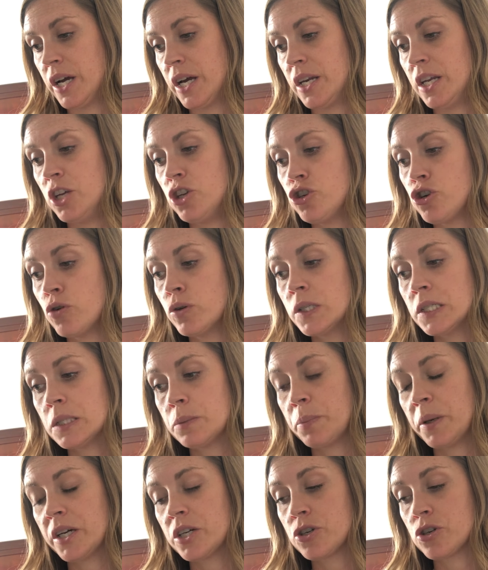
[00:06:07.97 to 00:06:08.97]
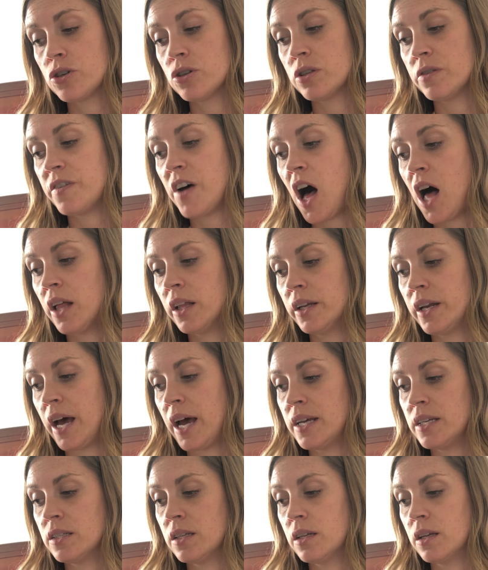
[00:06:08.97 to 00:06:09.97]
and he showed us pictures of
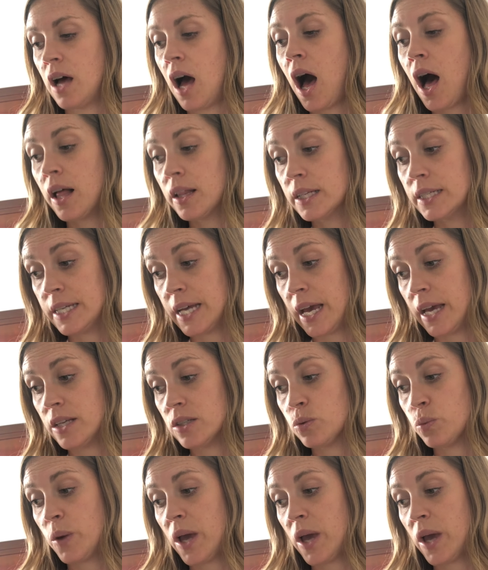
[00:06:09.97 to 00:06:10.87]
holidays